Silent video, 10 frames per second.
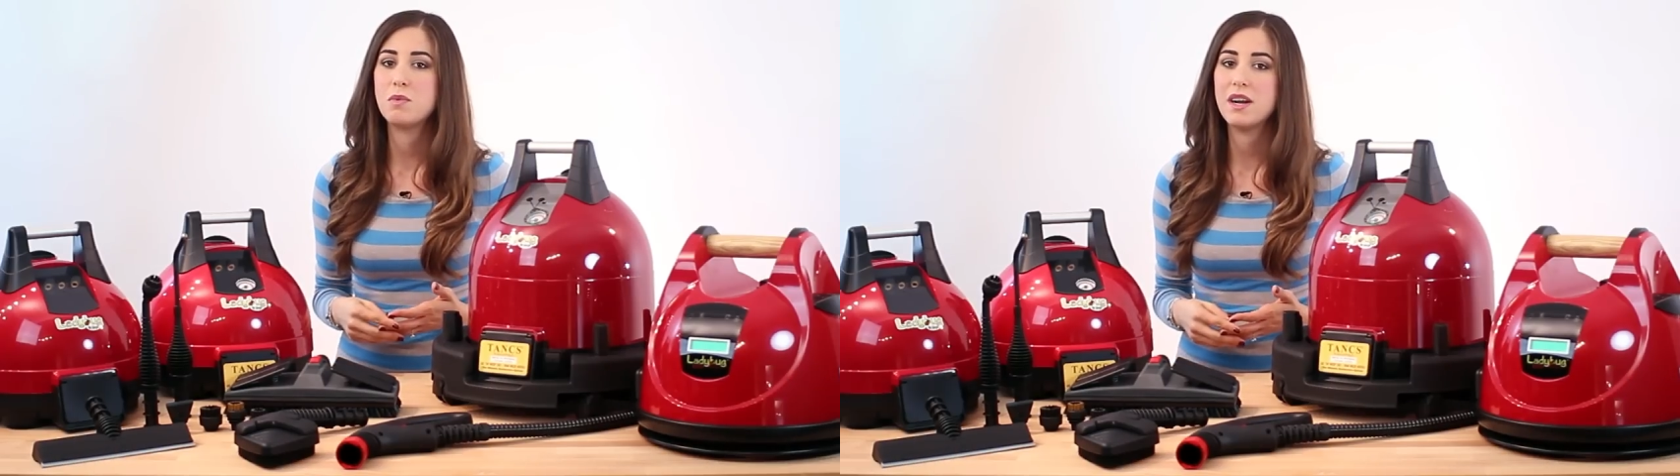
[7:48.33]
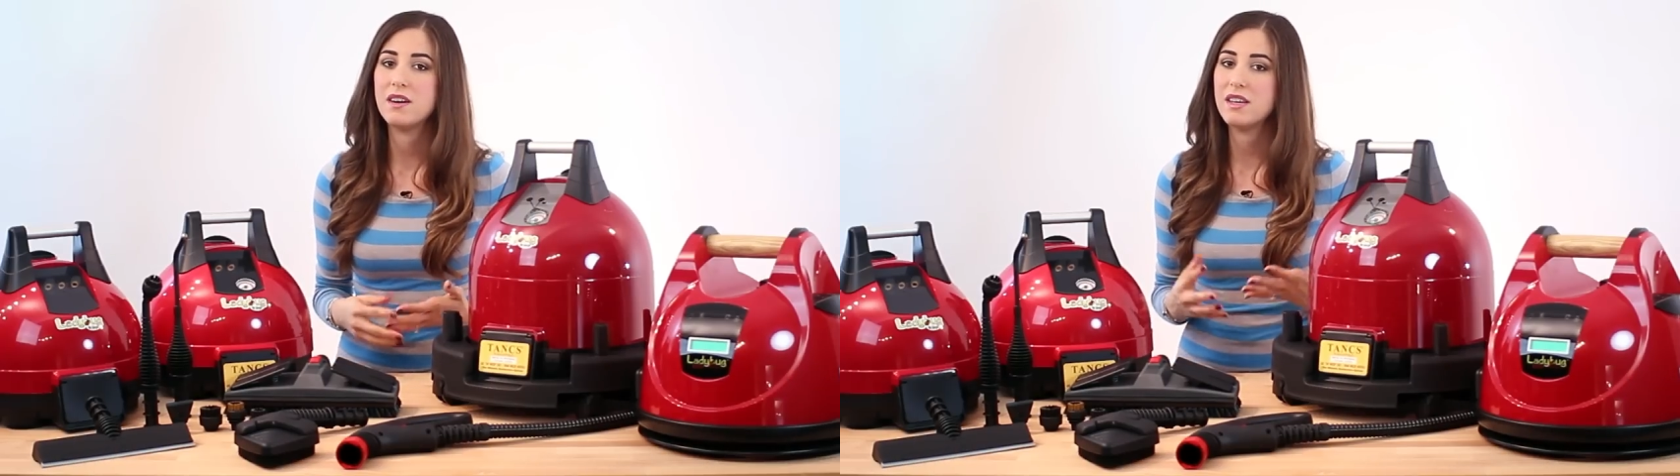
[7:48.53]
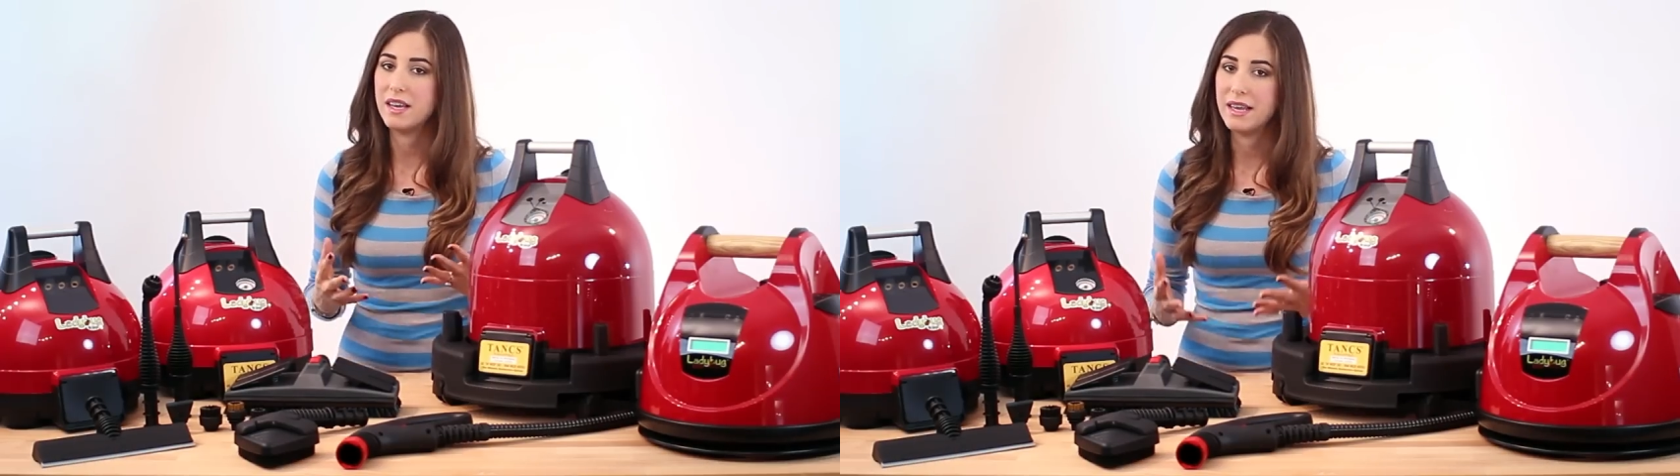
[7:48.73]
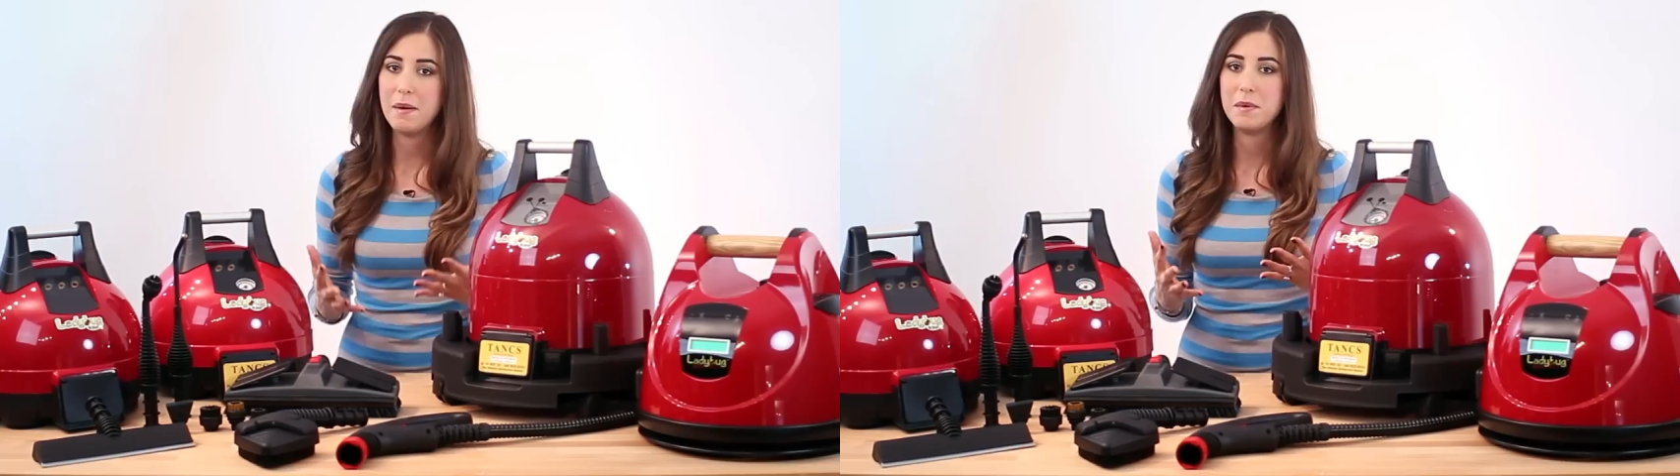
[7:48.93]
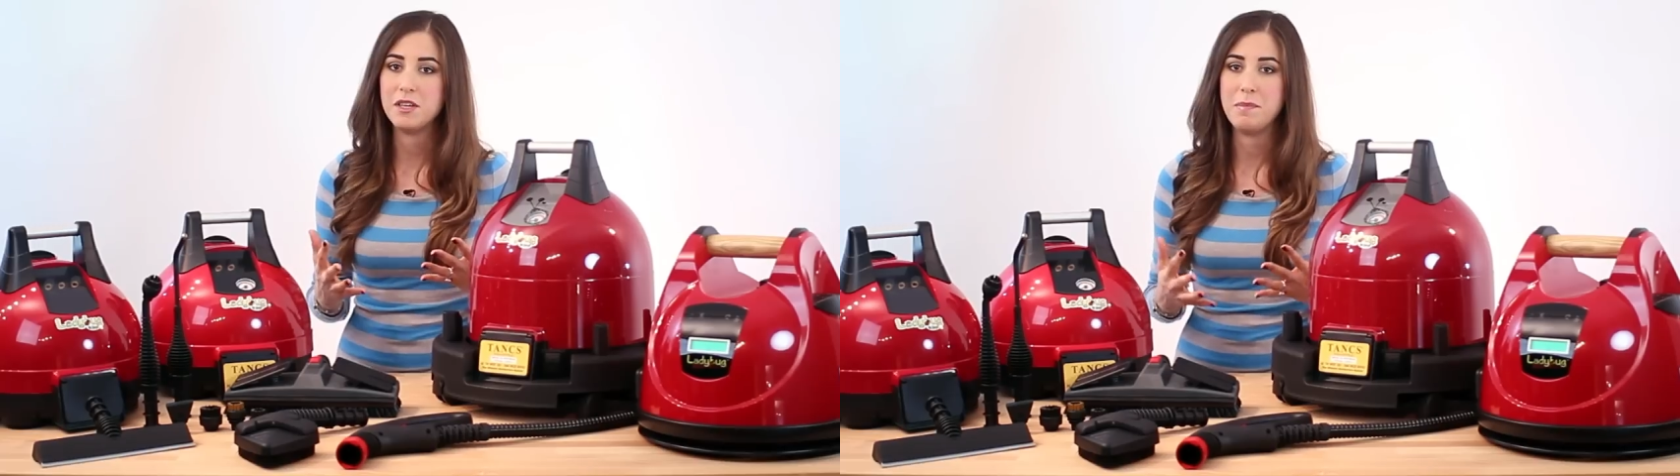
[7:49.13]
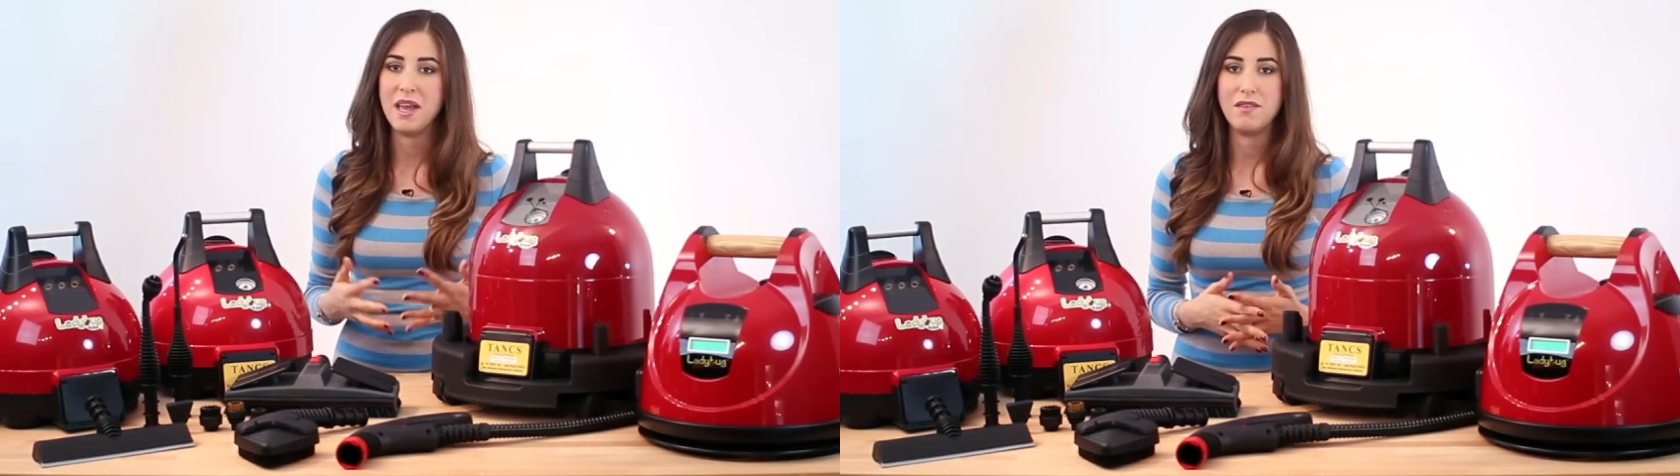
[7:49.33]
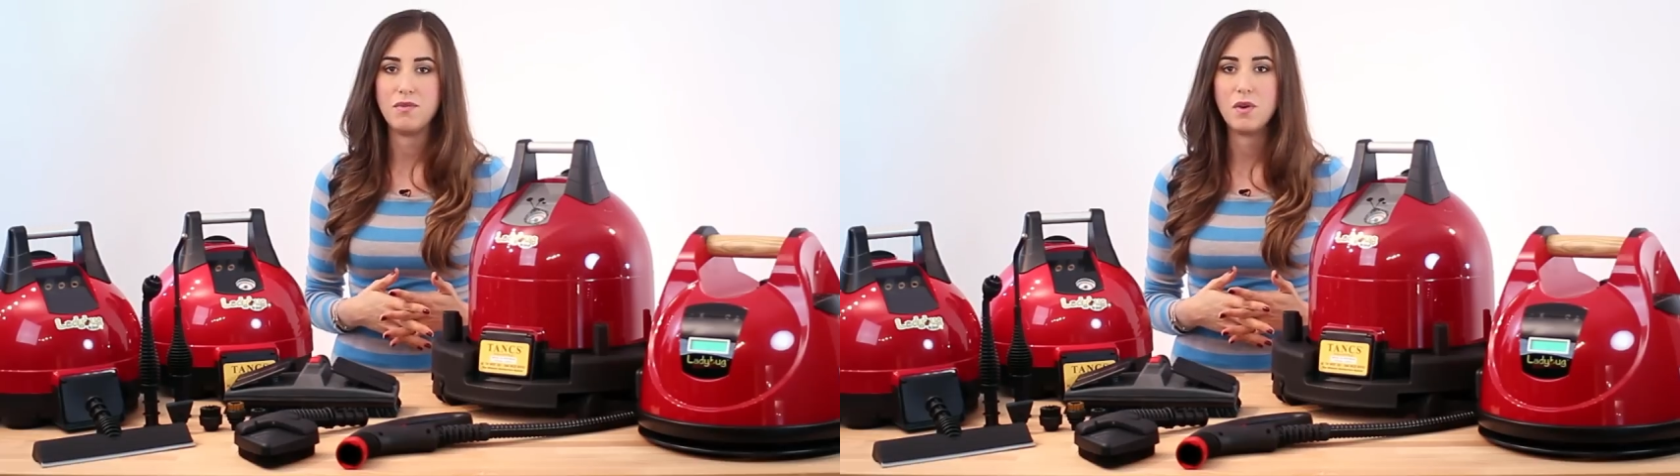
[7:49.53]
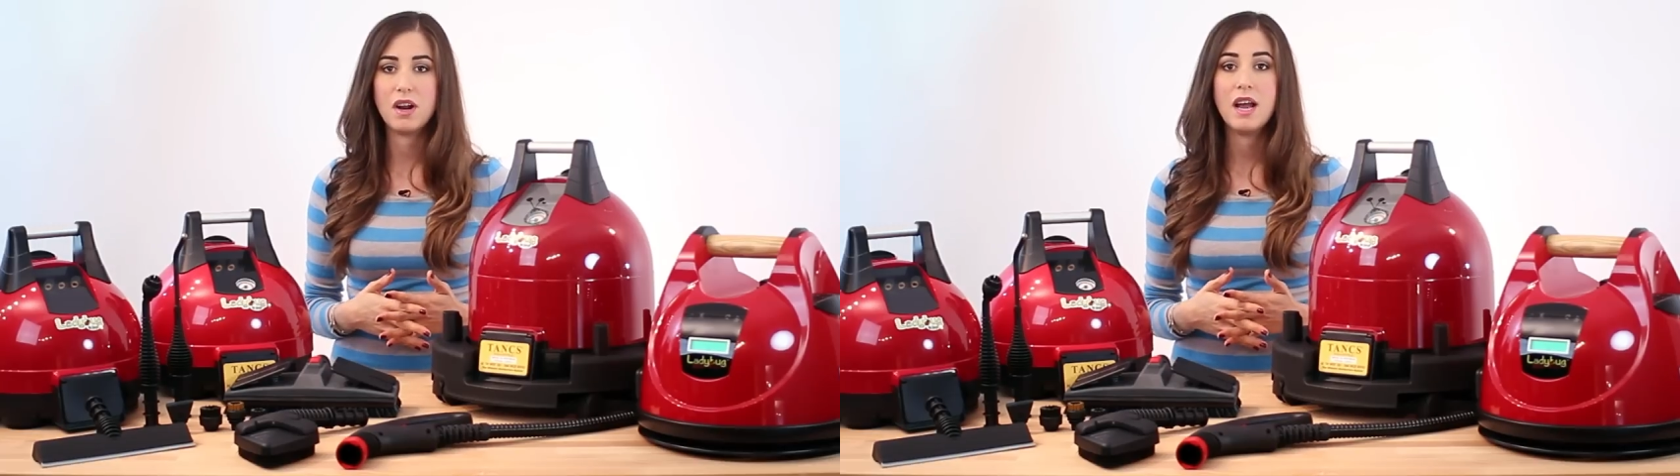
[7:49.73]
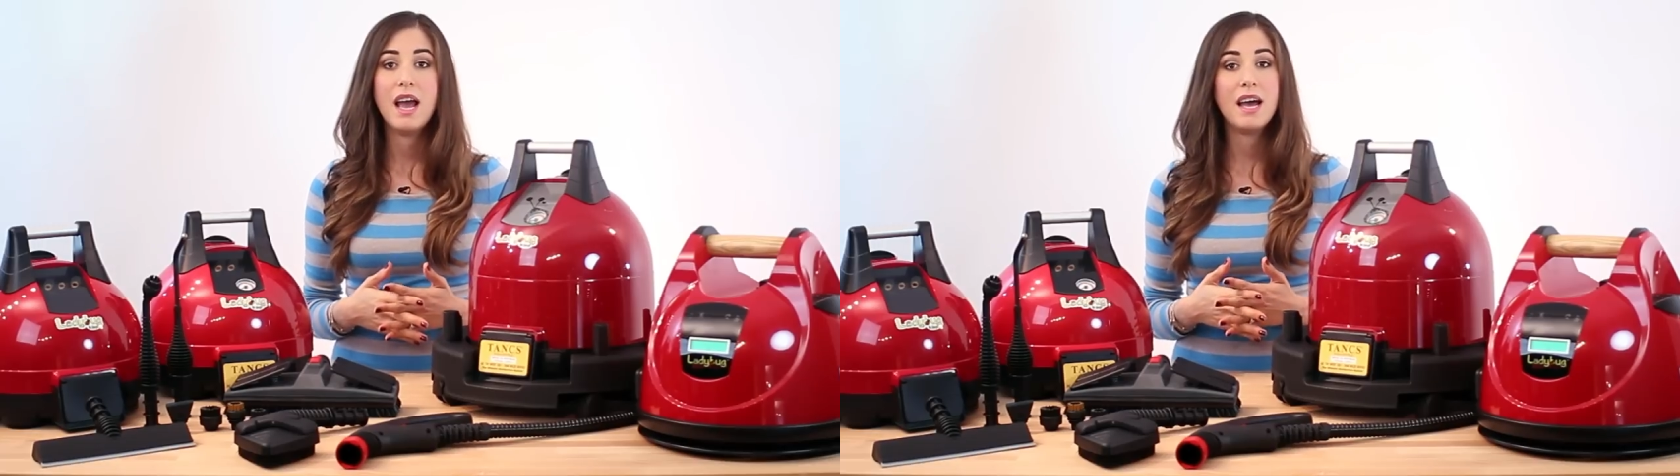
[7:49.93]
where you get what you pay for,